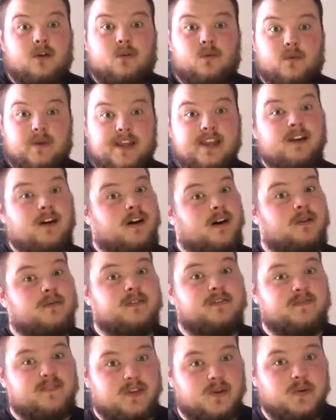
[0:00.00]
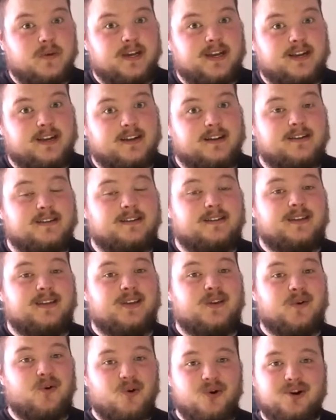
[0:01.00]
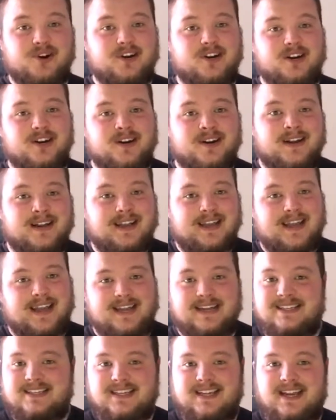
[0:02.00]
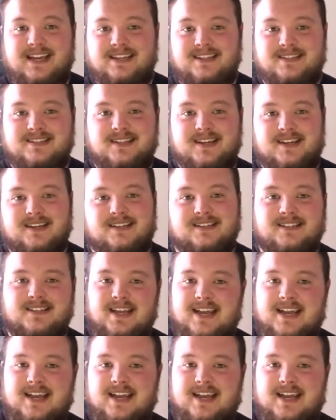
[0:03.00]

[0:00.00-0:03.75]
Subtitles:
we are reviewing the Order 1886.